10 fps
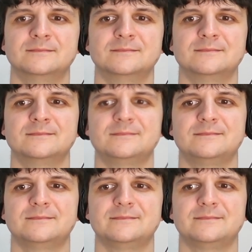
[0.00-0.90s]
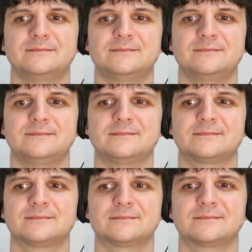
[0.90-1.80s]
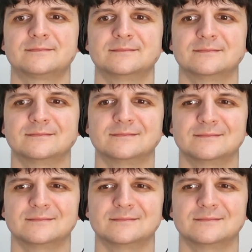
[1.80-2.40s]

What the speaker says: Nobody speaks.